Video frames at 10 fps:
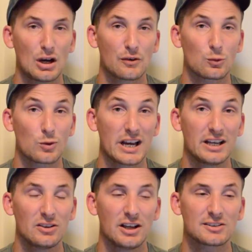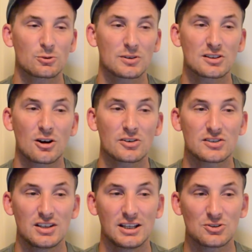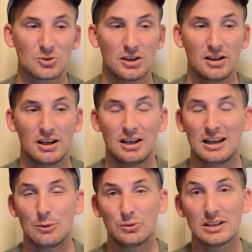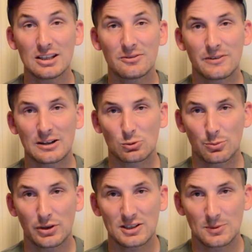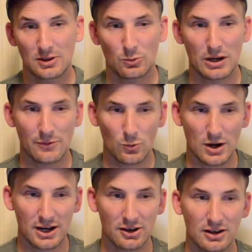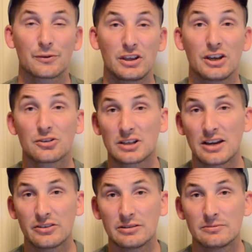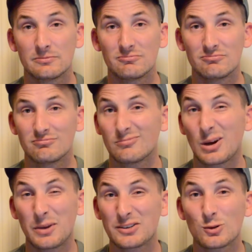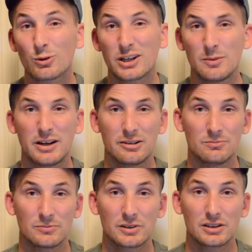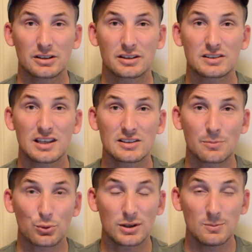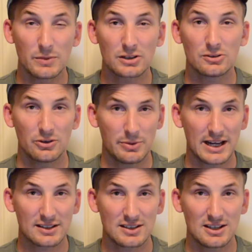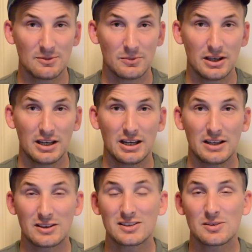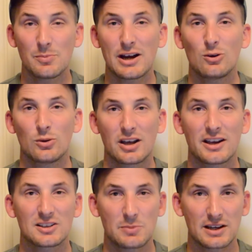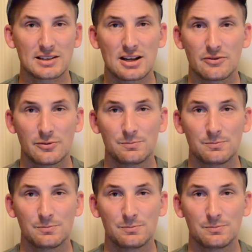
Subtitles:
However, Ryan lost Chris Carson to injury and will need to find a replacement on the waiver wire. For the other Kevin, I'm not too worried about him because he has a pretty middle-of-the-pack team, and this is about what I expect out of him.